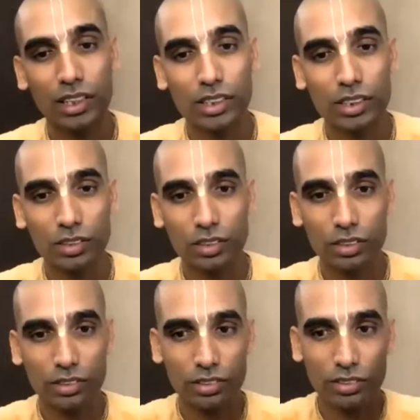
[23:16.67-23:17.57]

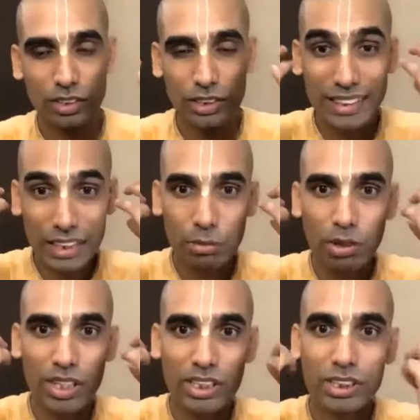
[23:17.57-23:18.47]
So the subtle
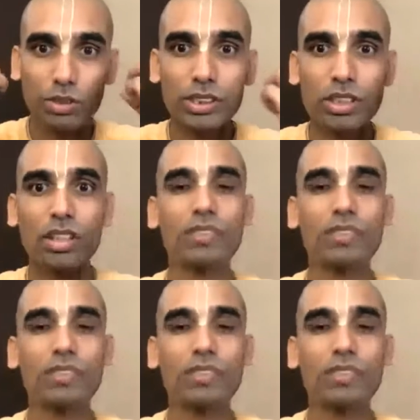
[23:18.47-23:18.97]
body stores a lot